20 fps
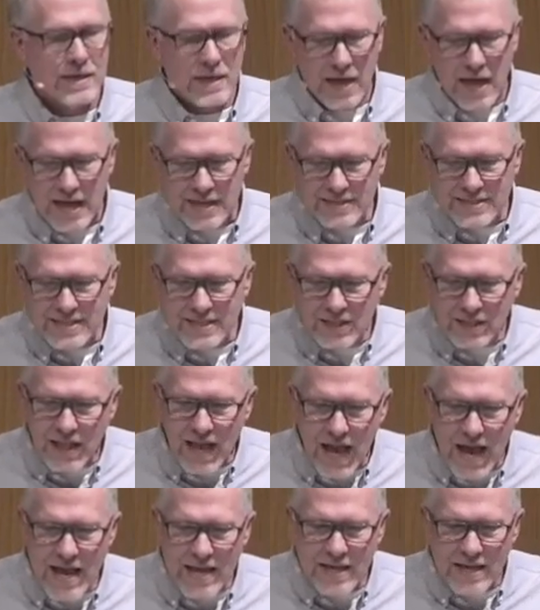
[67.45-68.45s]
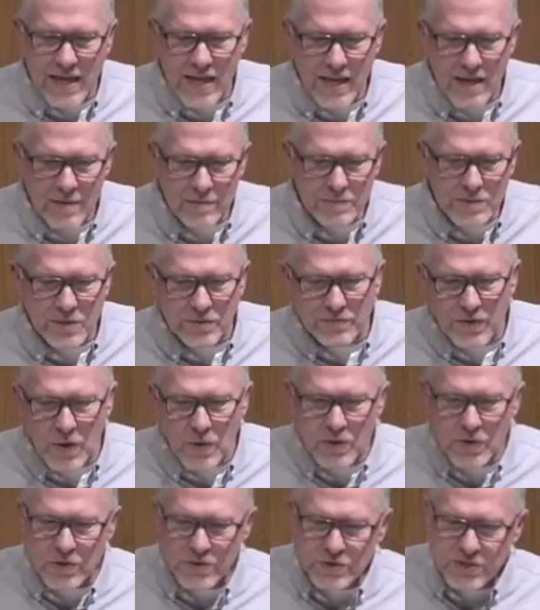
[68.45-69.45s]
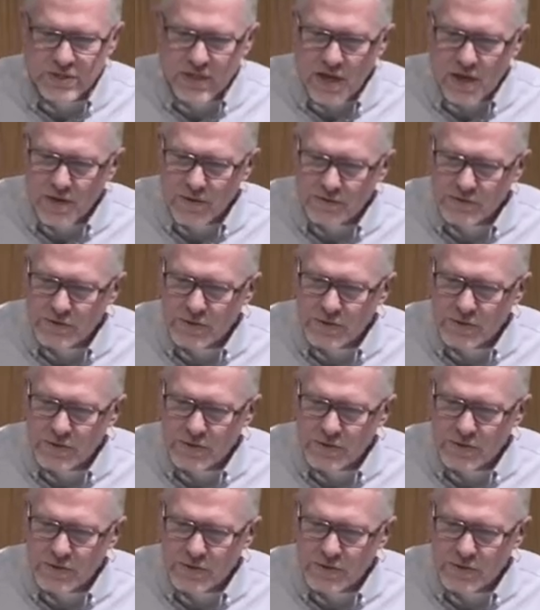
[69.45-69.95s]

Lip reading: Until I come, devote yourselves